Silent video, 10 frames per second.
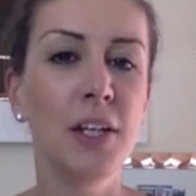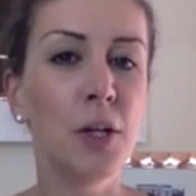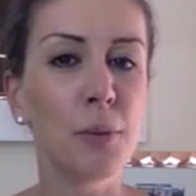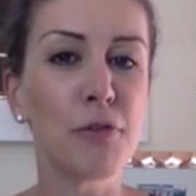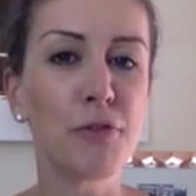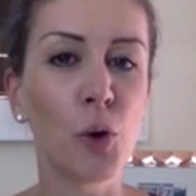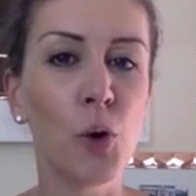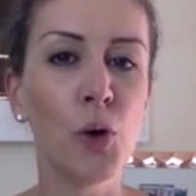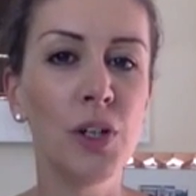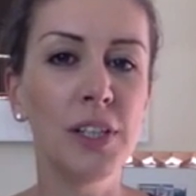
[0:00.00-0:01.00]
Number
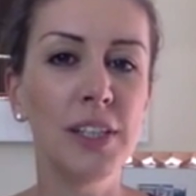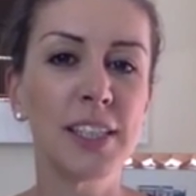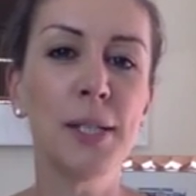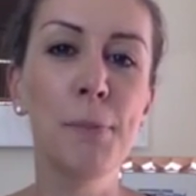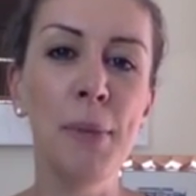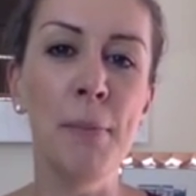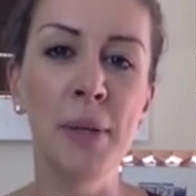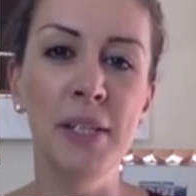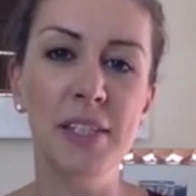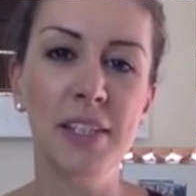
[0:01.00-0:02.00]
4,
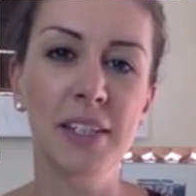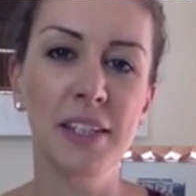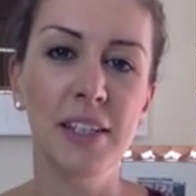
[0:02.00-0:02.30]
commitment.